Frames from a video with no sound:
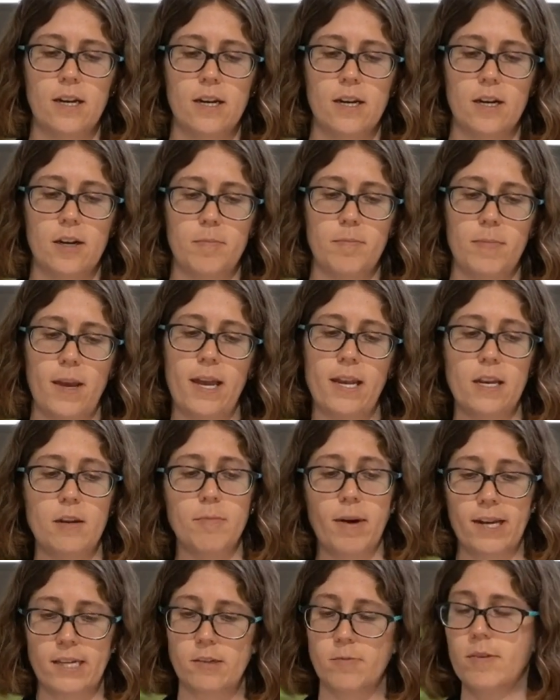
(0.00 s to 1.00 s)
Um, and
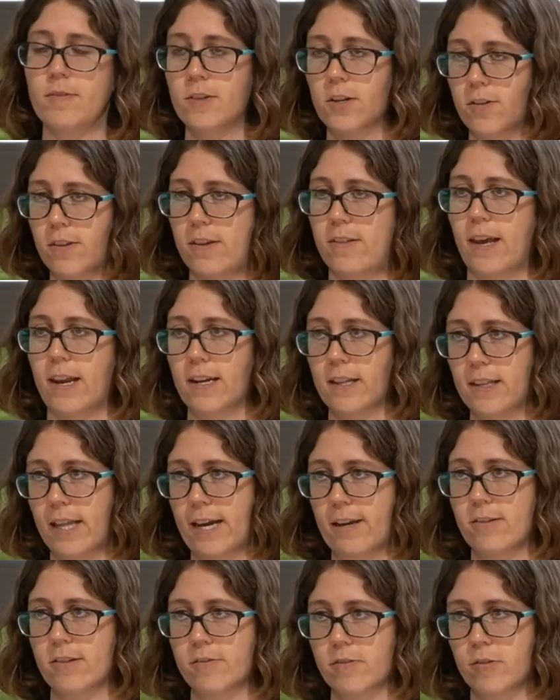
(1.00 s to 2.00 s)
in mice, we've shown that that
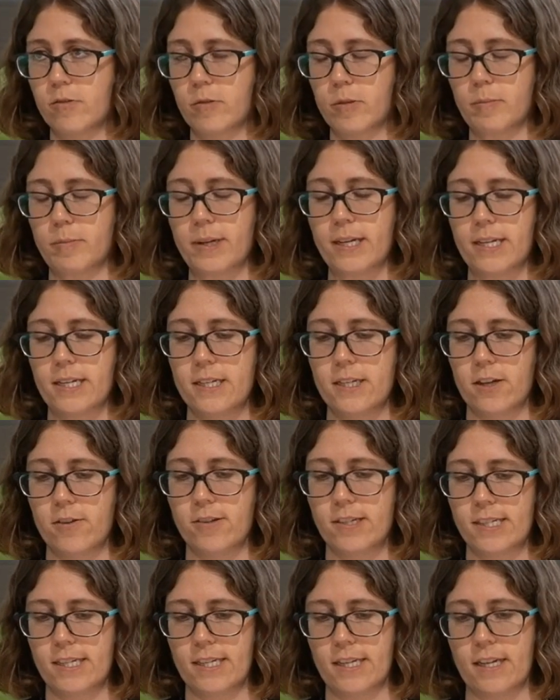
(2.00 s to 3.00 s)
allows for repeated
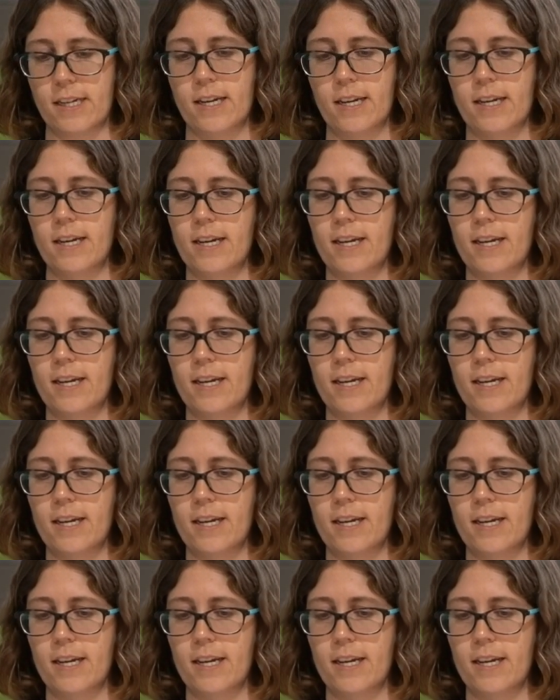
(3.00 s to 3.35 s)
dosing.